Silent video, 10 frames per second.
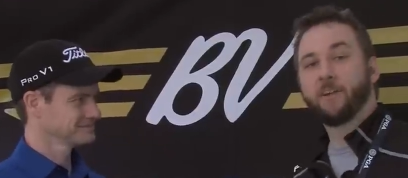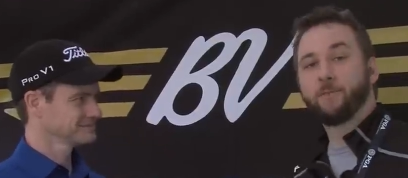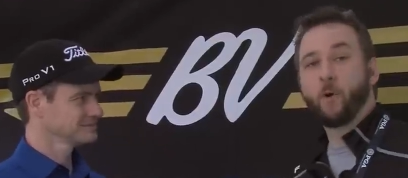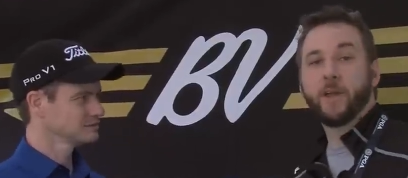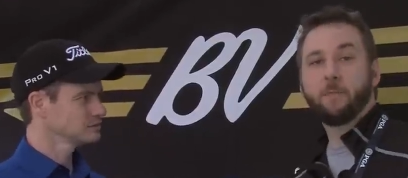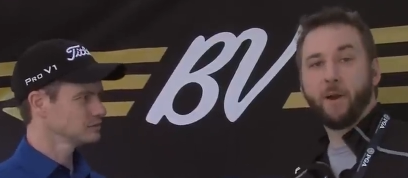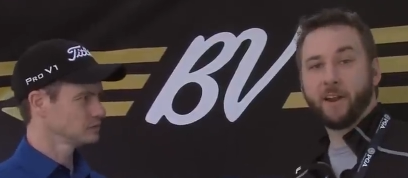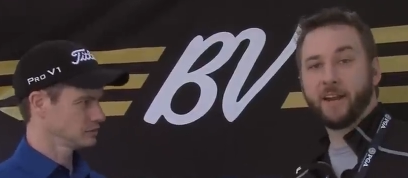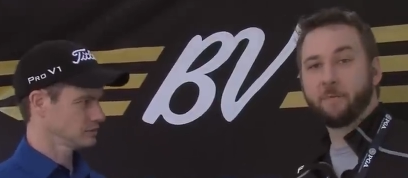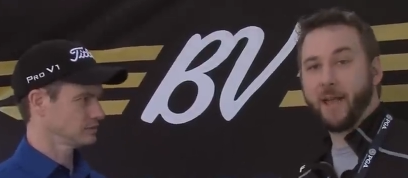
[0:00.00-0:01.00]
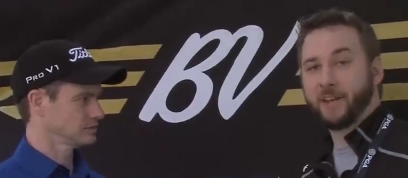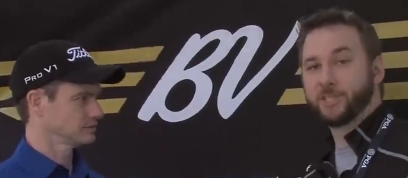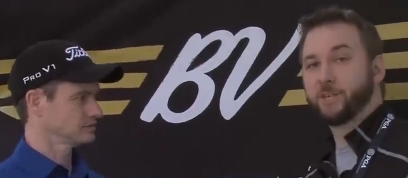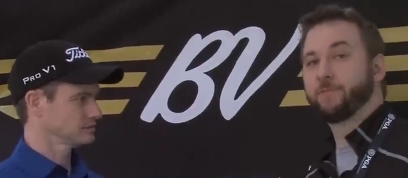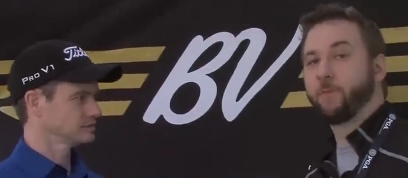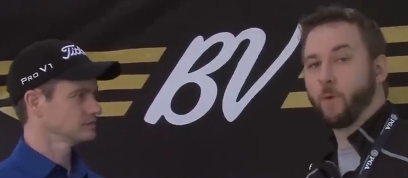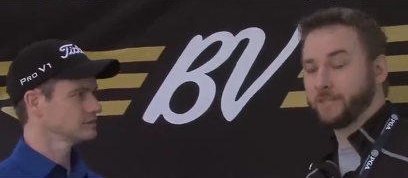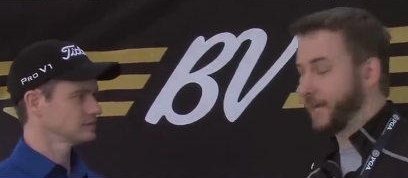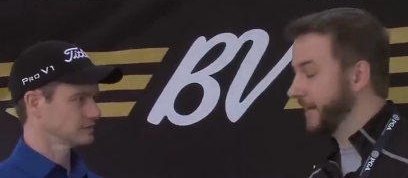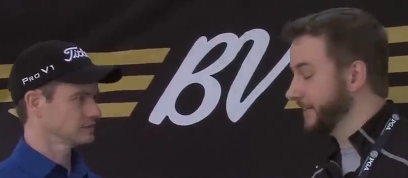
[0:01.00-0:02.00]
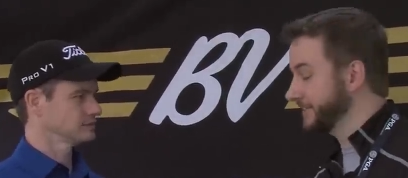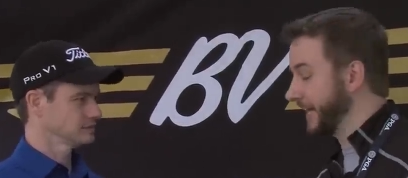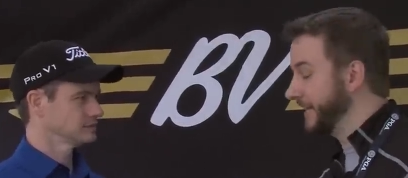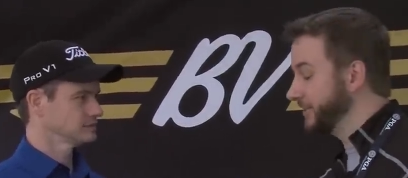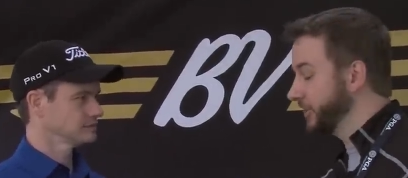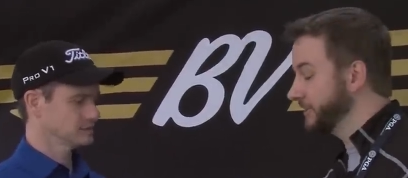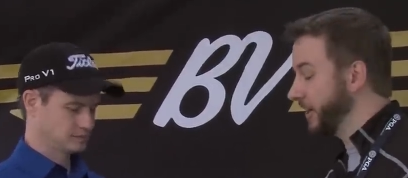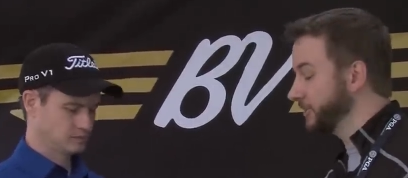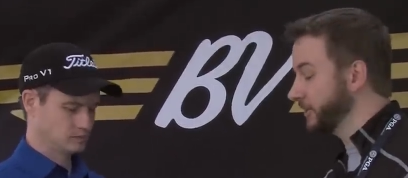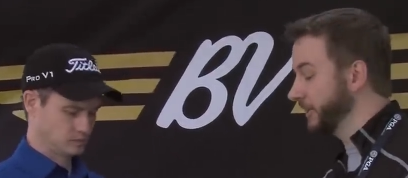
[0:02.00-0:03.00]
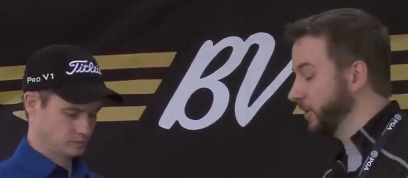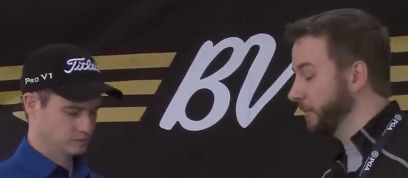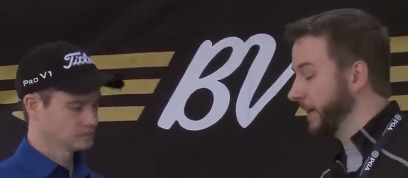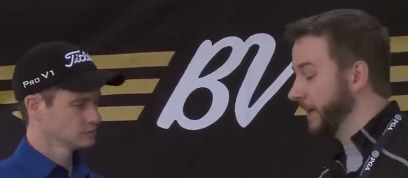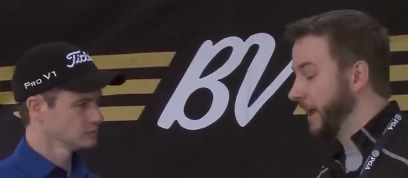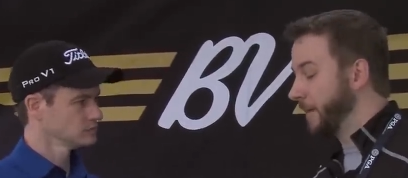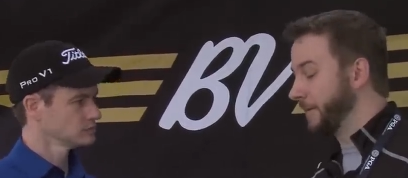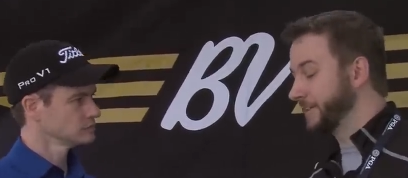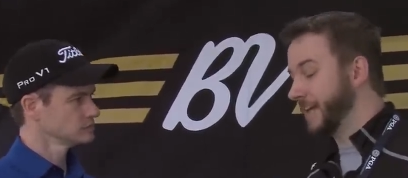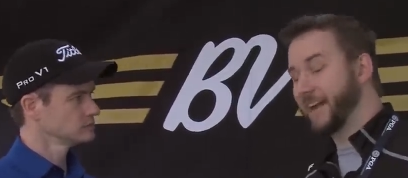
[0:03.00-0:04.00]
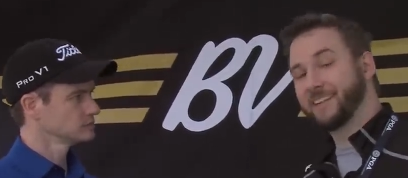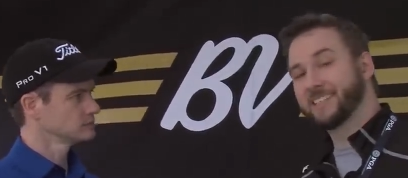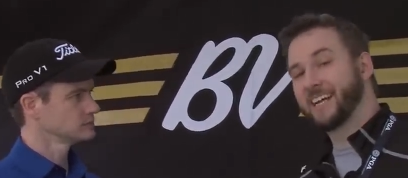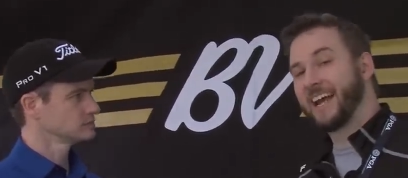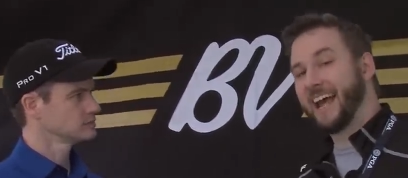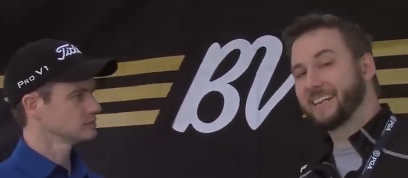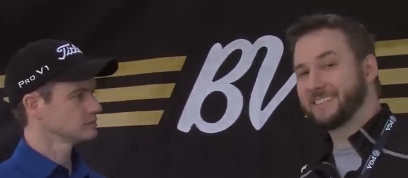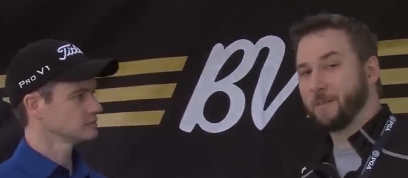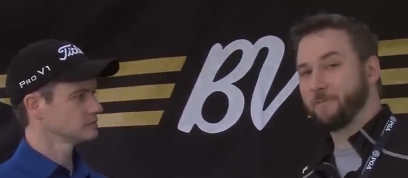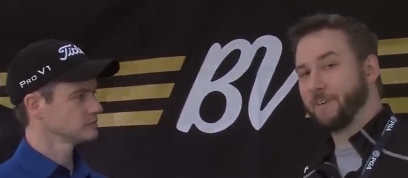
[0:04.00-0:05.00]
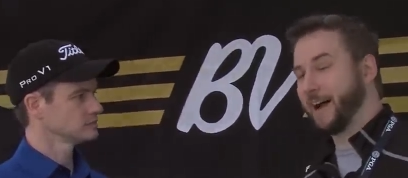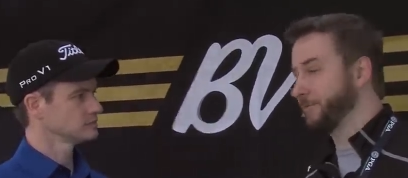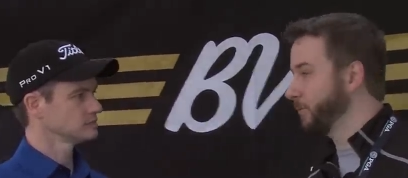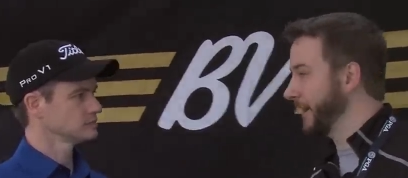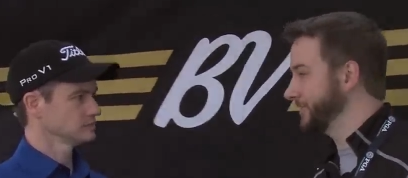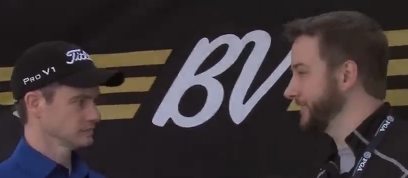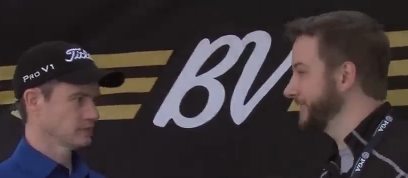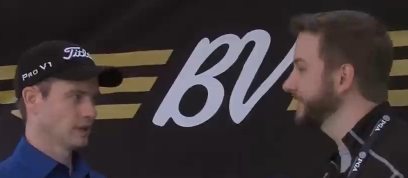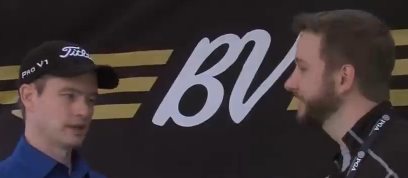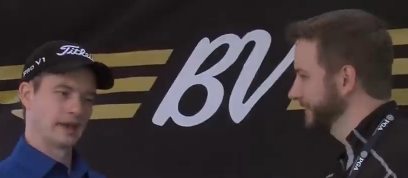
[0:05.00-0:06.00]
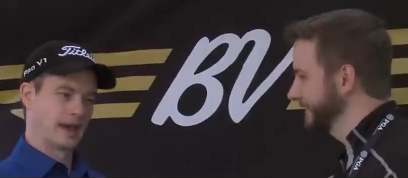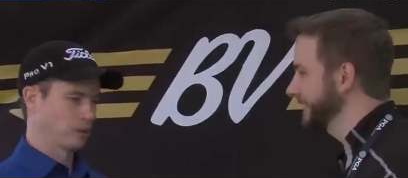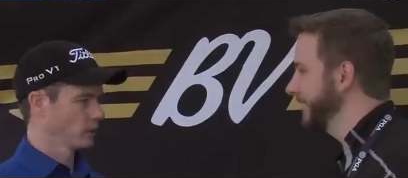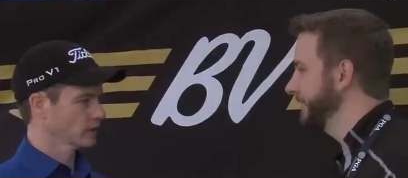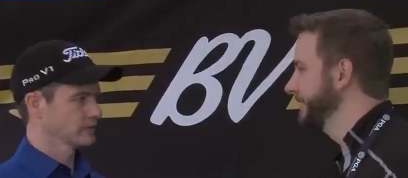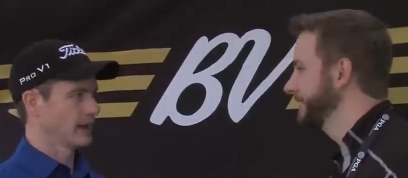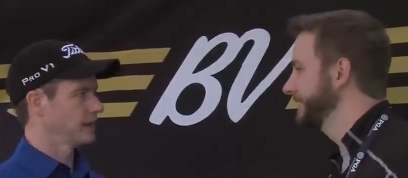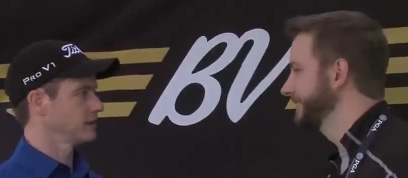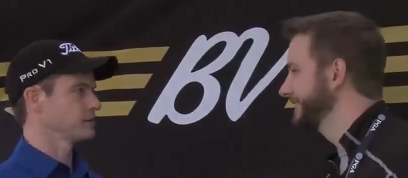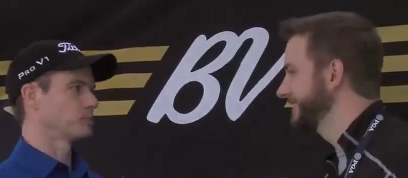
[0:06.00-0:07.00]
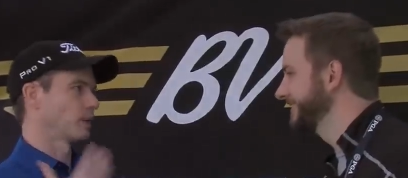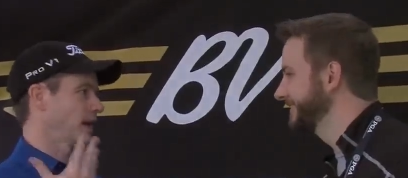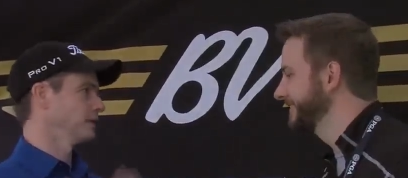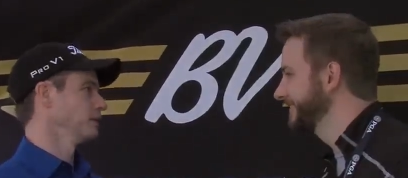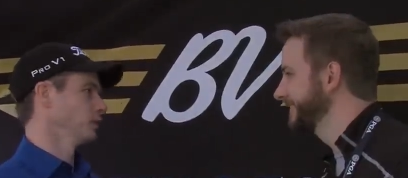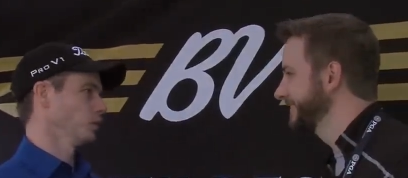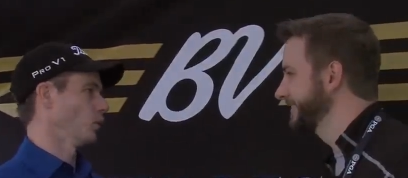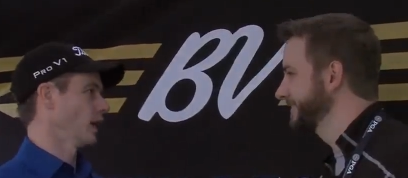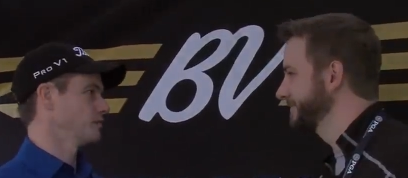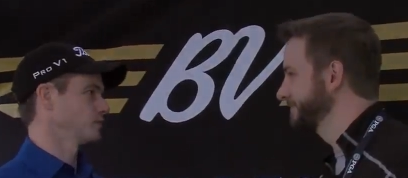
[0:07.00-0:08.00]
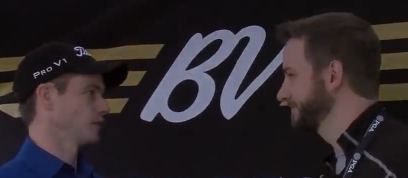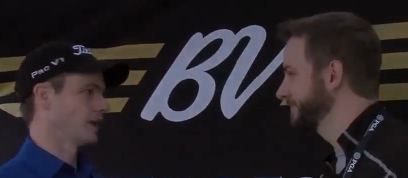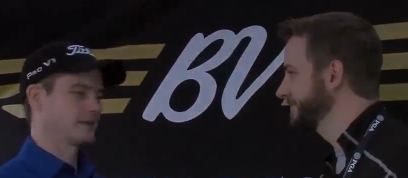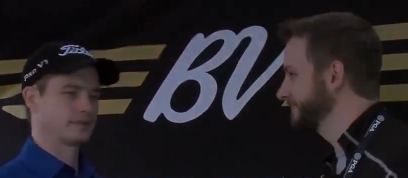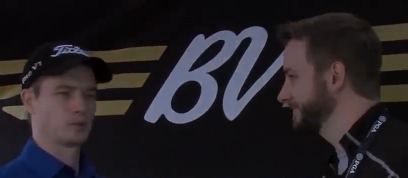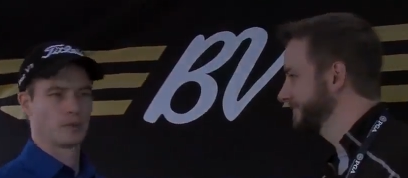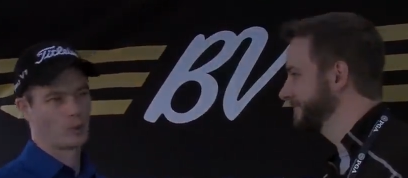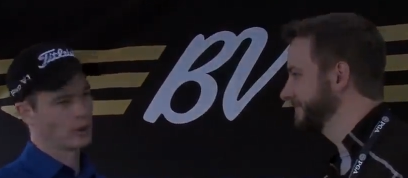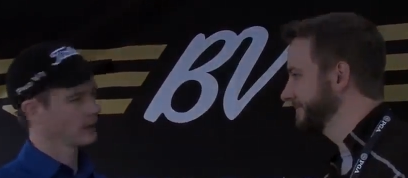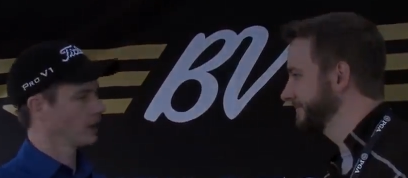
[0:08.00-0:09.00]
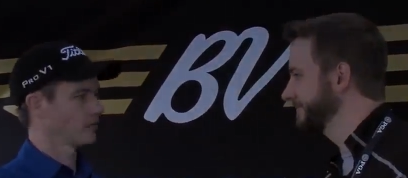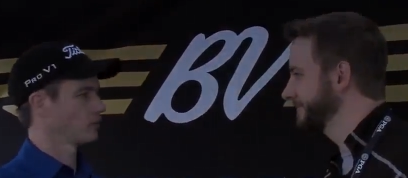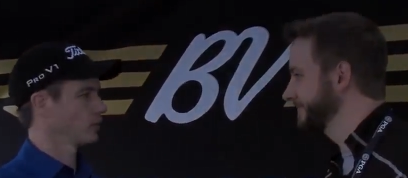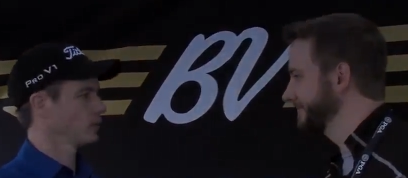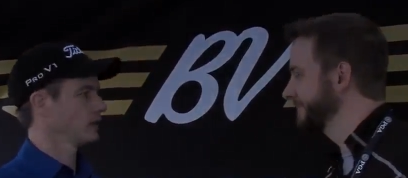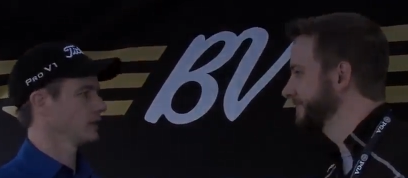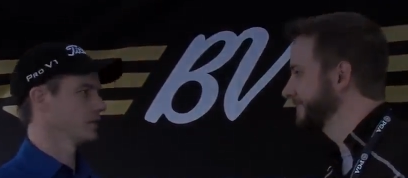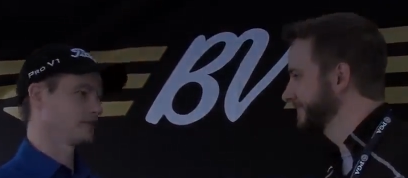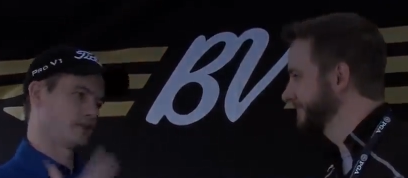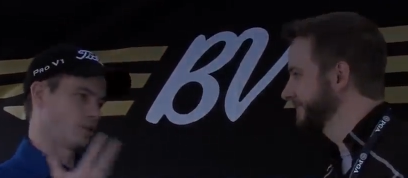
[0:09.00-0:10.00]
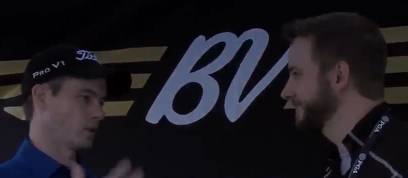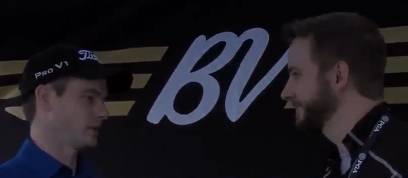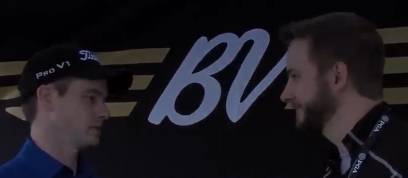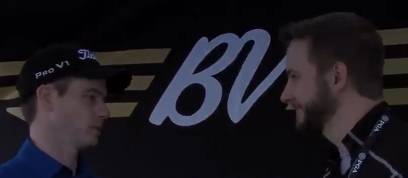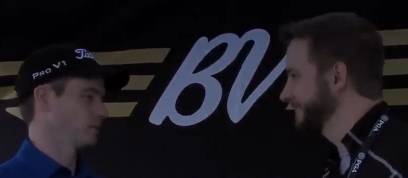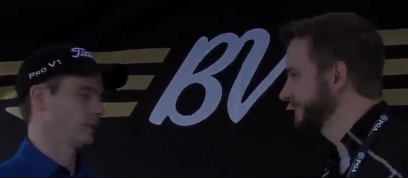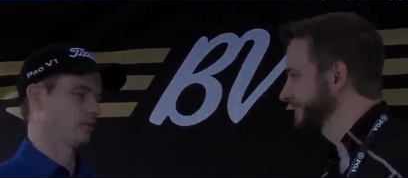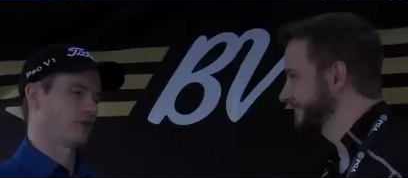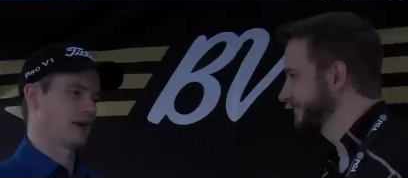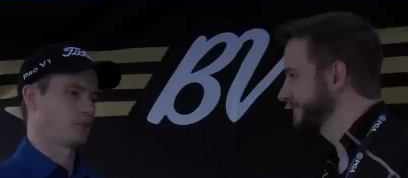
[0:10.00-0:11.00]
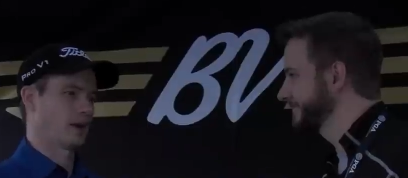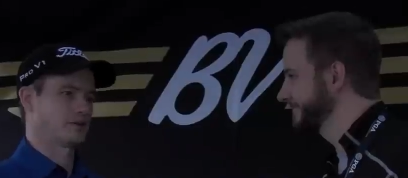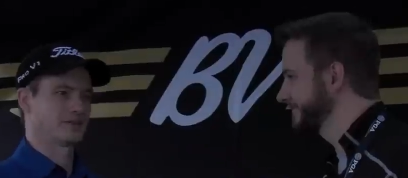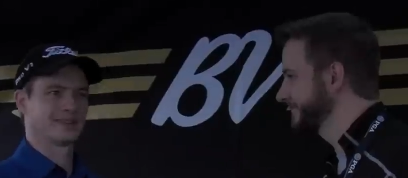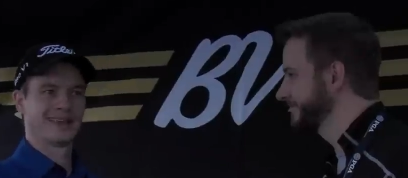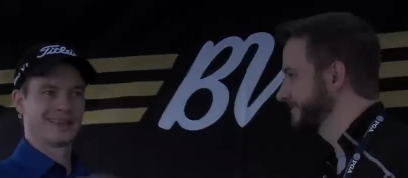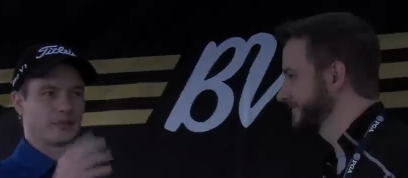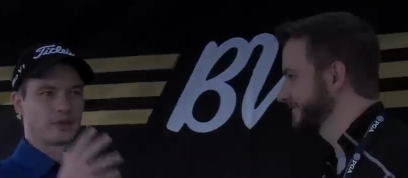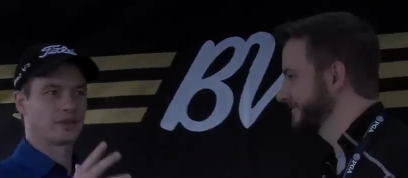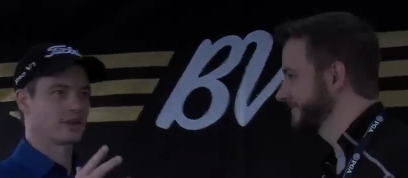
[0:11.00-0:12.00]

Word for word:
Speaker 1: uh, Vokey Marketing Manager for Titleist, and he's going to tell us a little bit about the Titleist SM5 wedges.
Speaker 2: Yeah, David? we're excited. It's a brand new wedge for us. We've been working on it for three years, the Vokey Spin Mill 5 wedges. Three